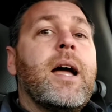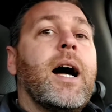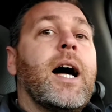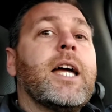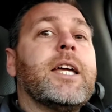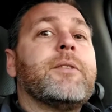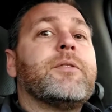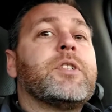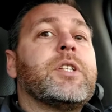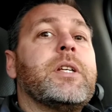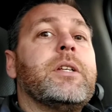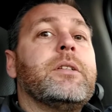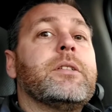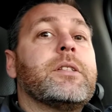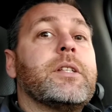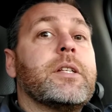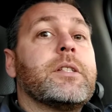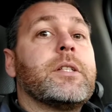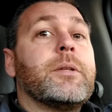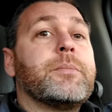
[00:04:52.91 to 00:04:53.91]
I have seen
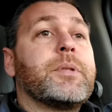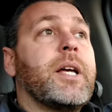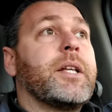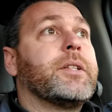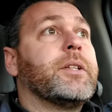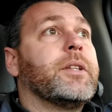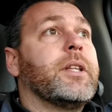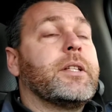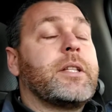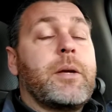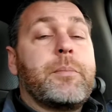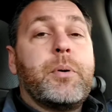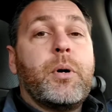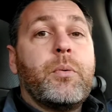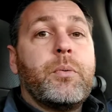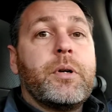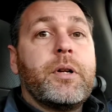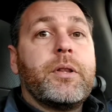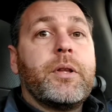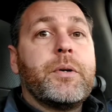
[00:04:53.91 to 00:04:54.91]
systems out there that they
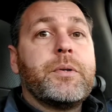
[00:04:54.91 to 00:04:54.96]
put one of